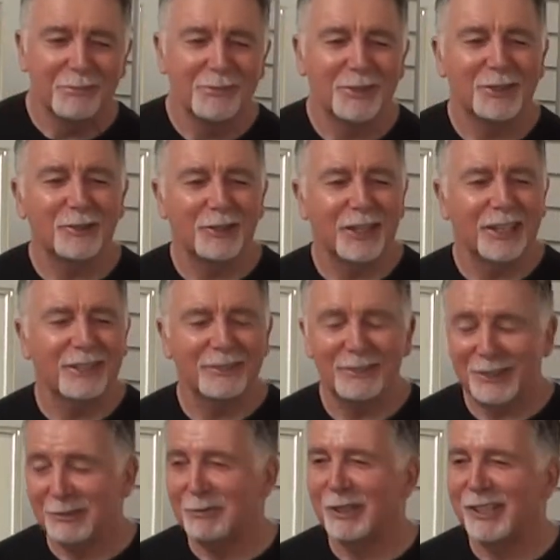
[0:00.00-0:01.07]
So
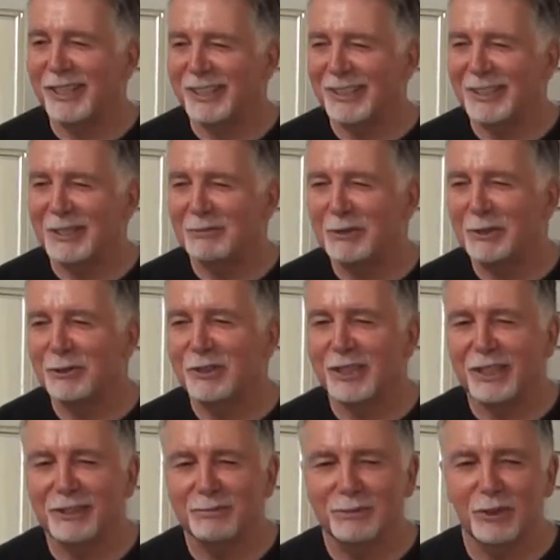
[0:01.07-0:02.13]
that's what I ended up doing.
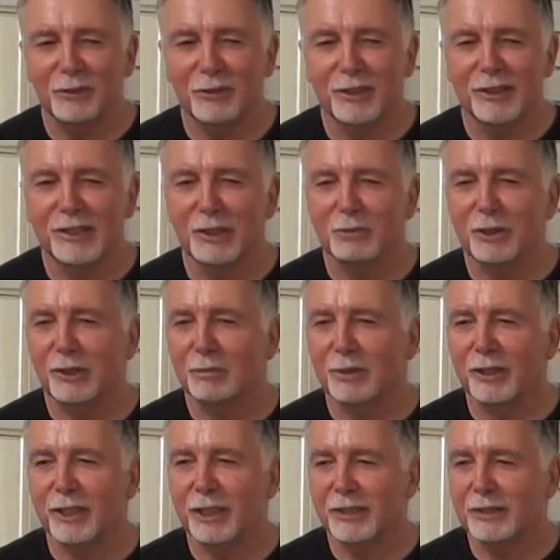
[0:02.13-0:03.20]
Over the summer I
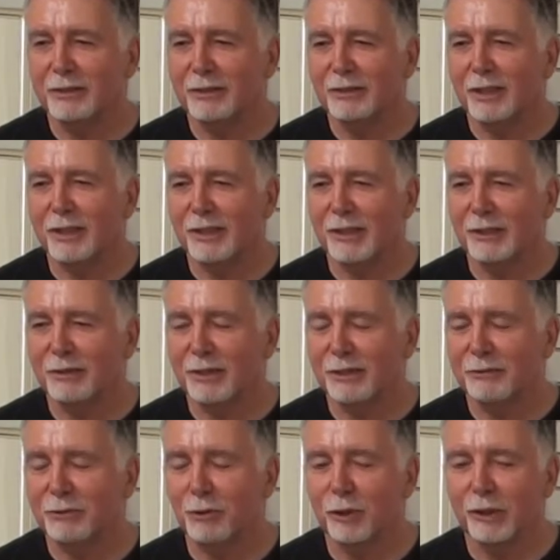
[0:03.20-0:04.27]
applied as a
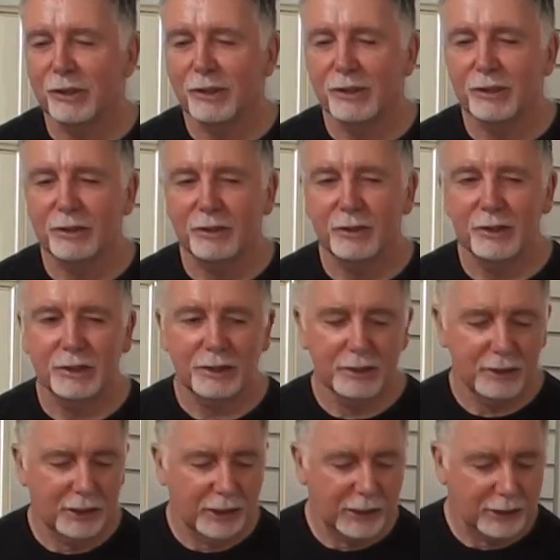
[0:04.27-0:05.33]
foreign student
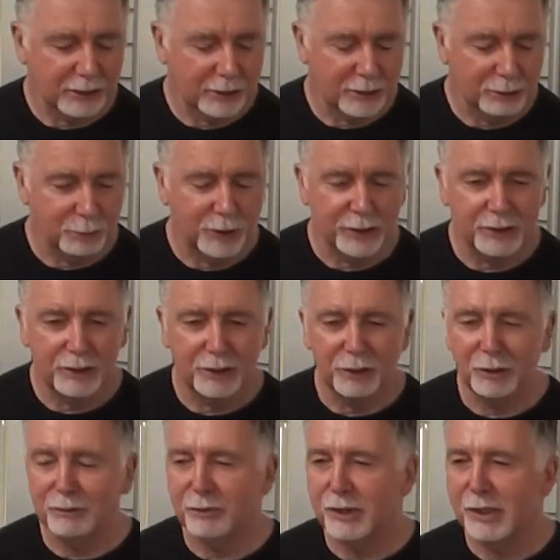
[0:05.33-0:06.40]
and went to the
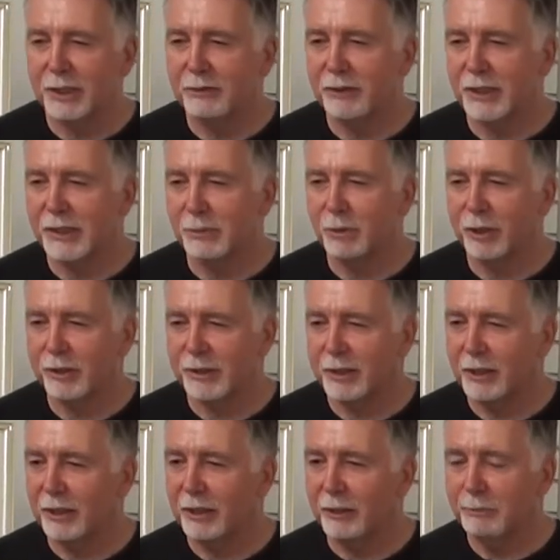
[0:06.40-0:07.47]
University of
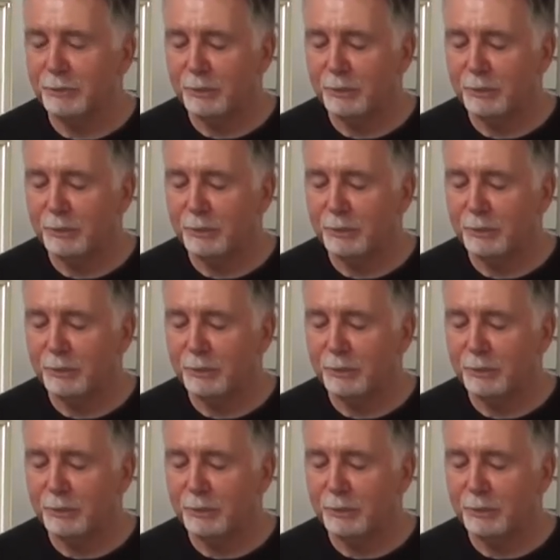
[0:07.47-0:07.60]
Aix-Marseille